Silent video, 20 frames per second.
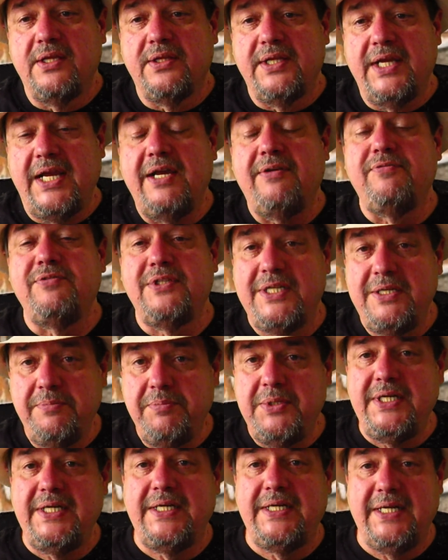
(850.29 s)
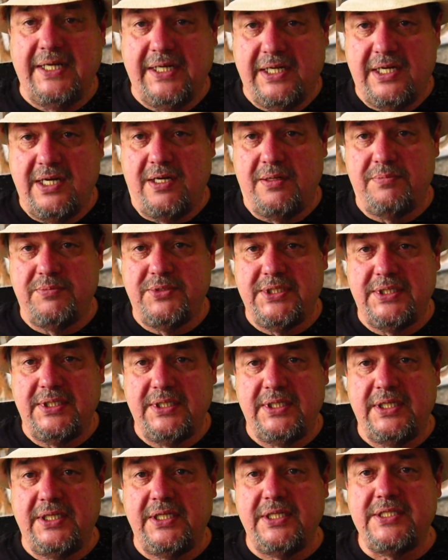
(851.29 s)
they have limited
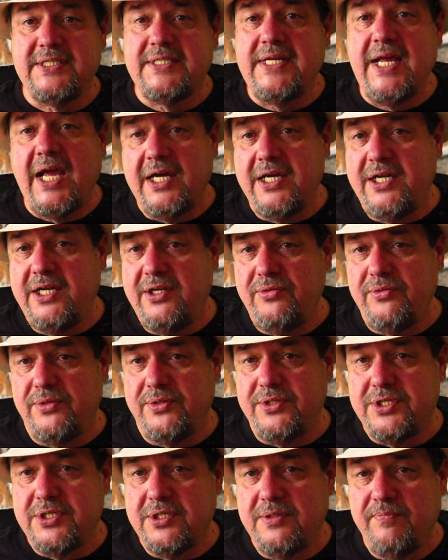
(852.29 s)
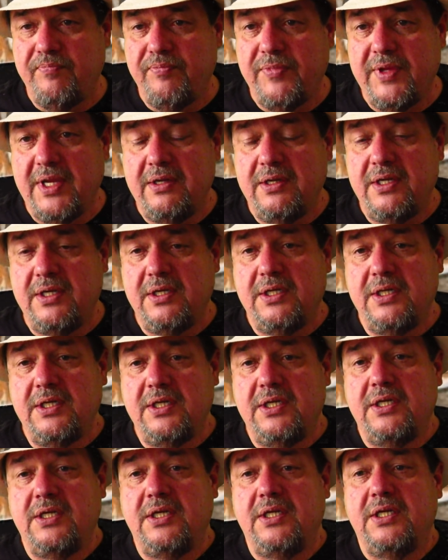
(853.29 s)
incomes and it's not huge.
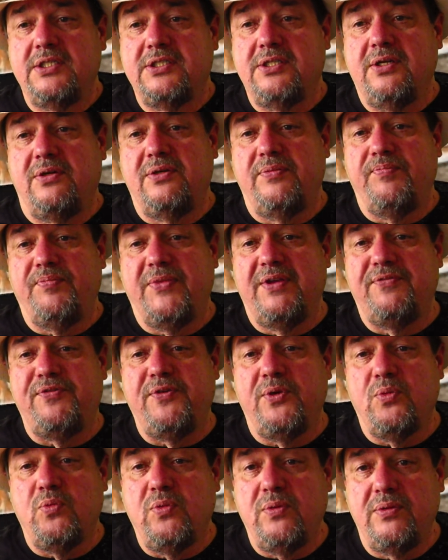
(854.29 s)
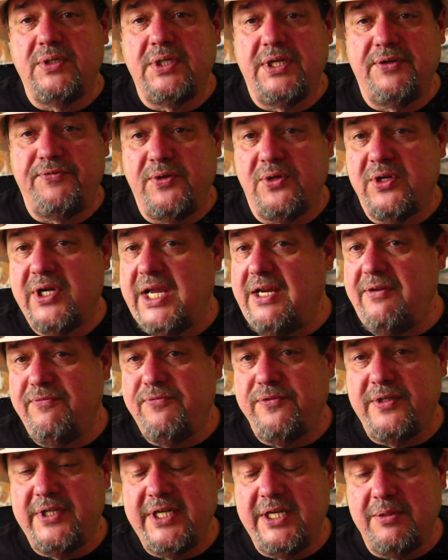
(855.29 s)
So if you're if you're
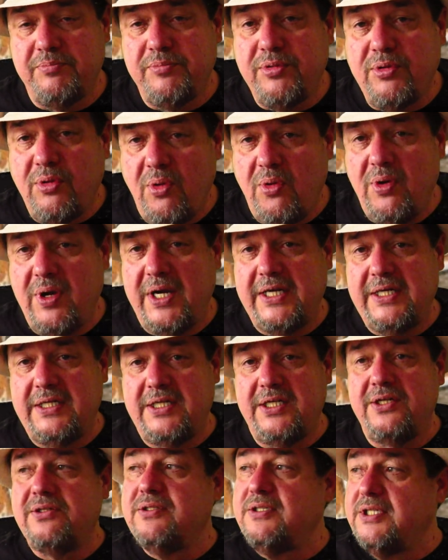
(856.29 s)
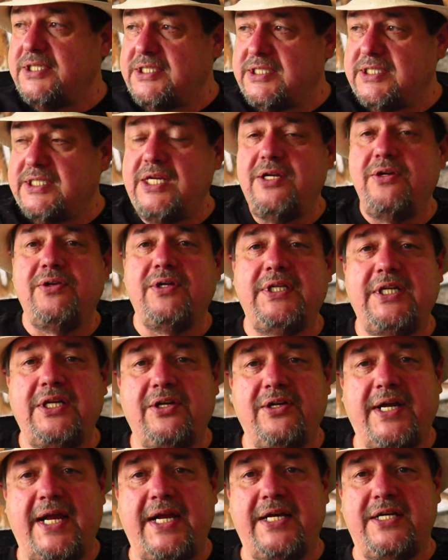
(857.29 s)
gainfully employed, you, let's say you're in the
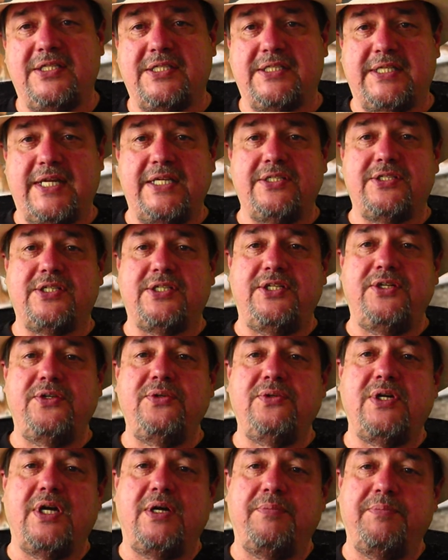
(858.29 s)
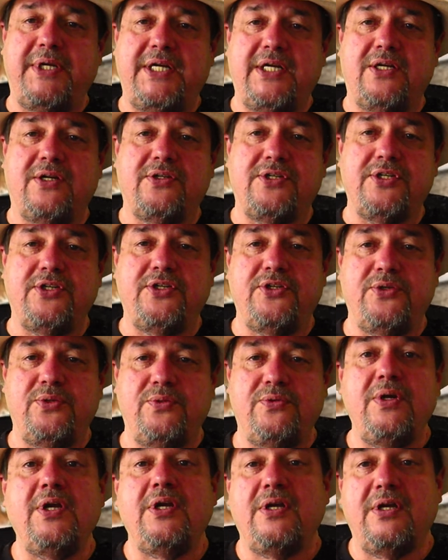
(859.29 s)
United States and you come here to
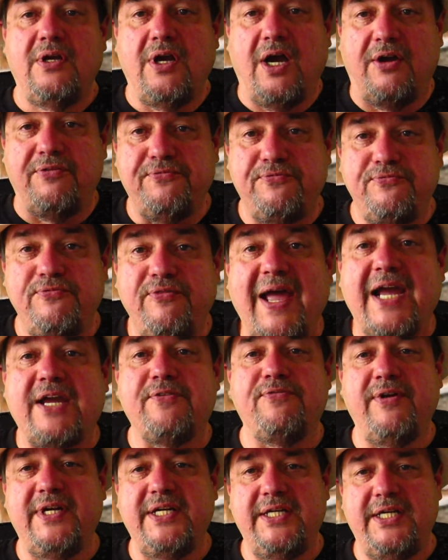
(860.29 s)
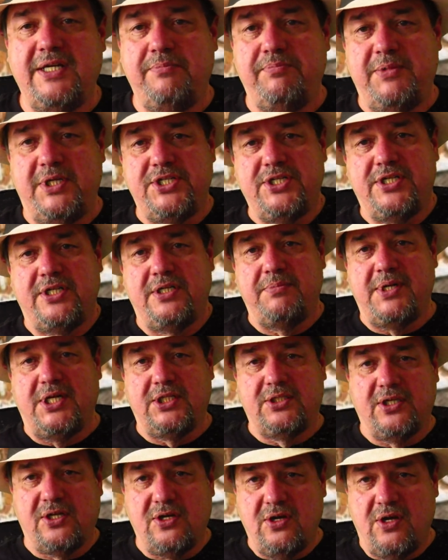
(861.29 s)
do a fact-finding mission
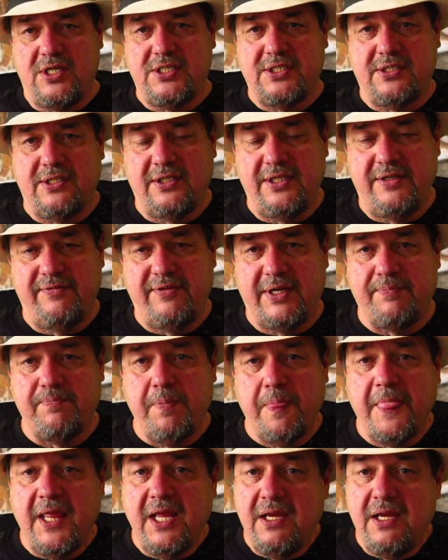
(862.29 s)
about the cost of living,